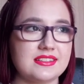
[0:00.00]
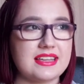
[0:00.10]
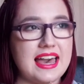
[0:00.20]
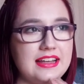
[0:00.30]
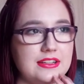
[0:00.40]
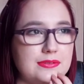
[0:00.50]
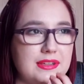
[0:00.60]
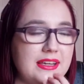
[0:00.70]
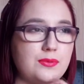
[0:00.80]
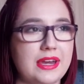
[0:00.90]
kind of
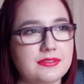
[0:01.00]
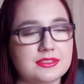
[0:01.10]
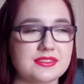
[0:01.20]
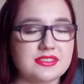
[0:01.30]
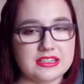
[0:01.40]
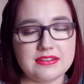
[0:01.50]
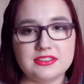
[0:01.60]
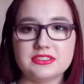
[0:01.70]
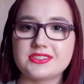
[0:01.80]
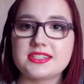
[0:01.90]
like rivals to
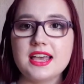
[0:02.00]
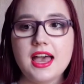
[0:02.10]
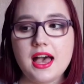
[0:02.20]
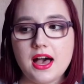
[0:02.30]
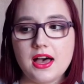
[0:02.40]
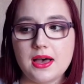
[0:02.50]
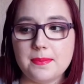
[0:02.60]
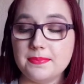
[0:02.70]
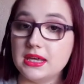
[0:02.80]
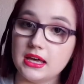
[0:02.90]
lovers
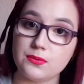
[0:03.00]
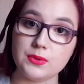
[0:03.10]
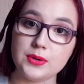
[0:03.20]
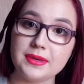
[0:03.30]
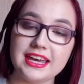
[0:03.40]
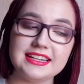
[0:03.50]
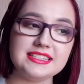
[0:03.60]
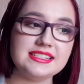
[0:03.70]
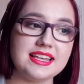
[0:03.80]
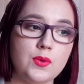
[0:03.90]
romance,